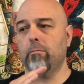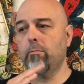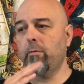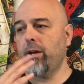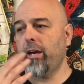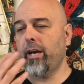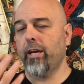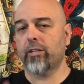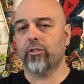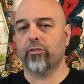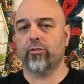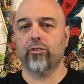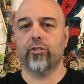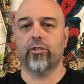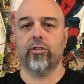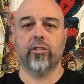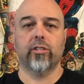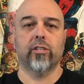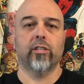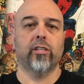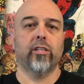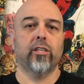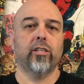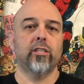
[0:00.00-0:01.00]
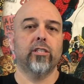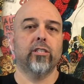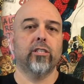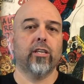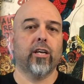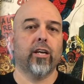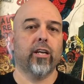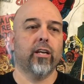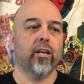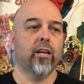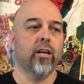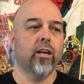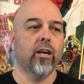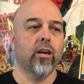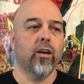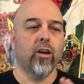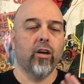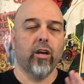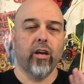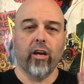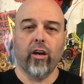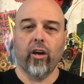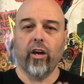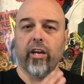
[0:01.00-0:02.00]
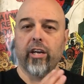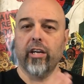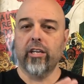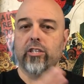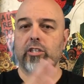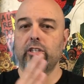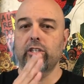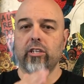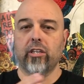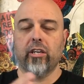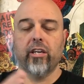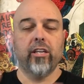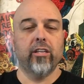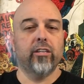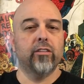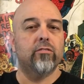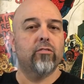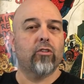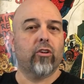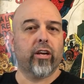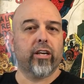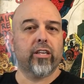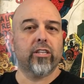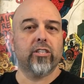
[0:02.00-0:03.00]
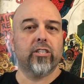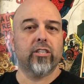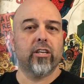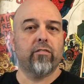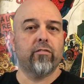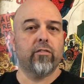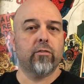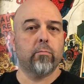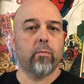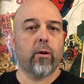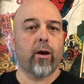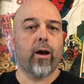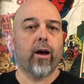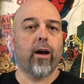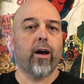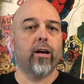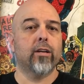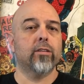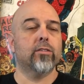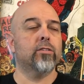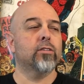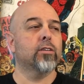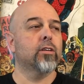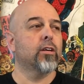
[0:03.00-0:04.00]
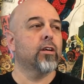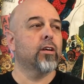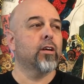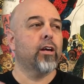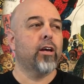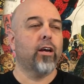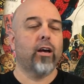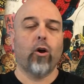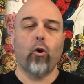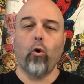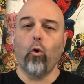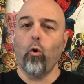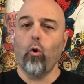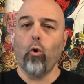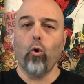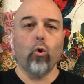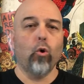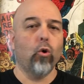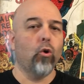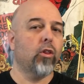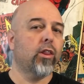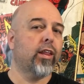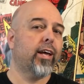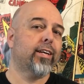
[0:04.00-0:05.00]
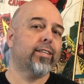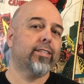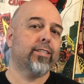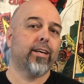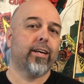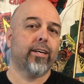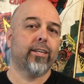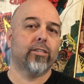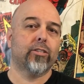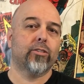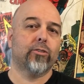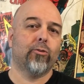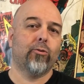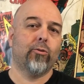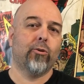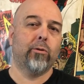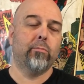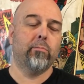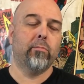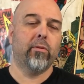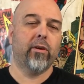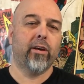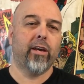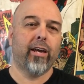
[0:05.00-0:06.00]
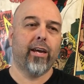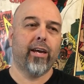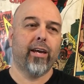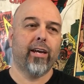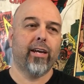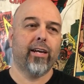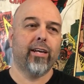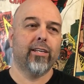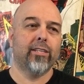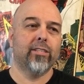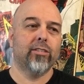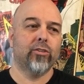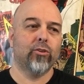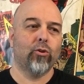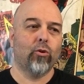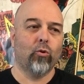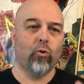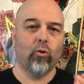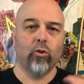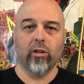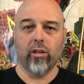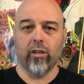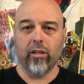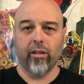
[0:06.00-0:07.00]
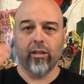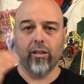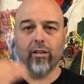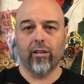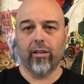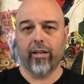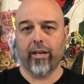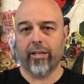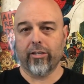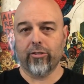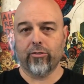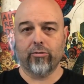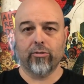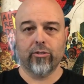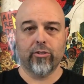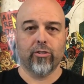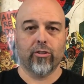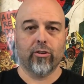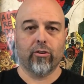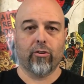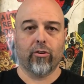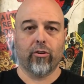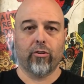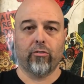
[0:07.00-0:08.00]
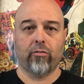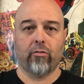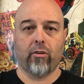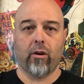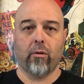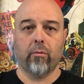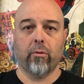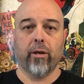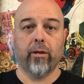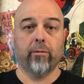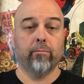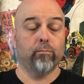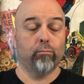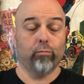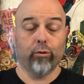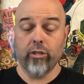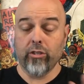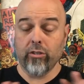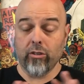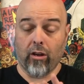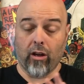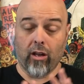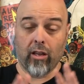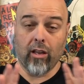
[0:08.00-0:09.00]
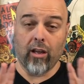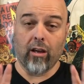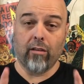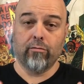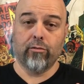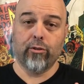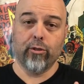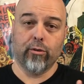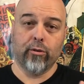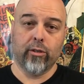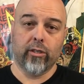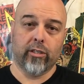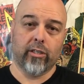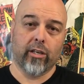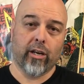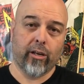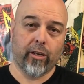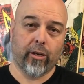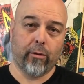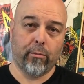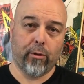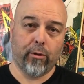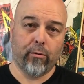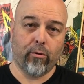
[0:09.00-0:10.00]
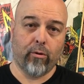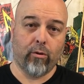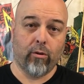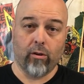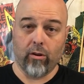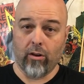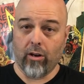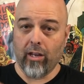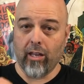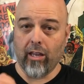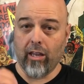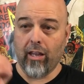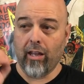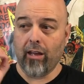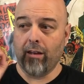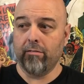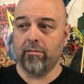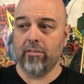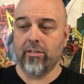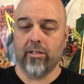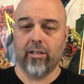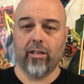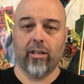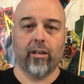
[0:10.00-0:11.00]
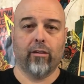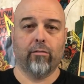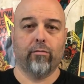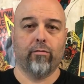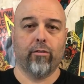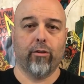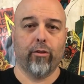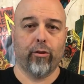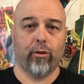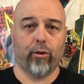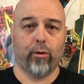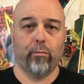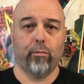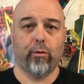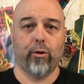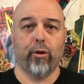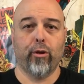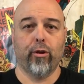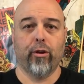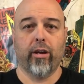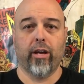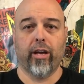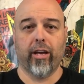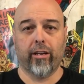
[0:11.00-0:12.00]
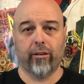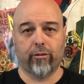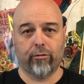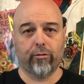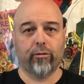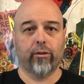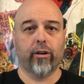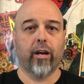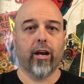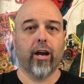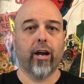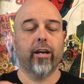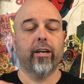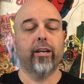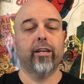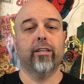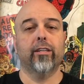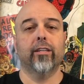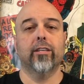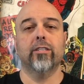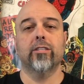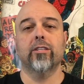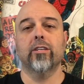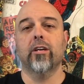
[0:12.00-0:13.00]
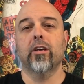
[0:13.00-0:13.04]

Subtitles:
extra scenes, and it's in like 7 parts. All that takes time, and all the little extras that I throw in, which I love doing, don't get me wrong, I love sitting in front of the computer and creating this,